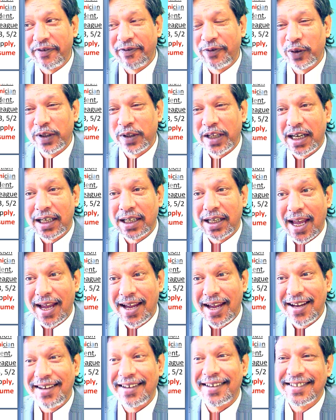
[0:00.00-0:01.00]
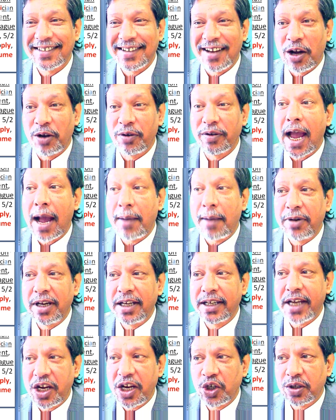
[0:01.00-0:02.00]
So before that K, it's
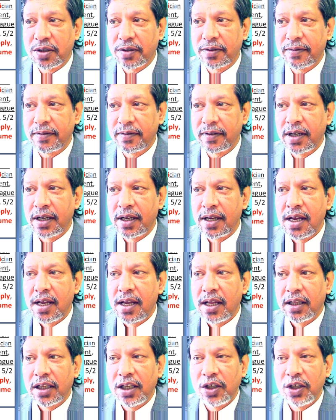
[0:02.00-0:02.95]
loud. Application.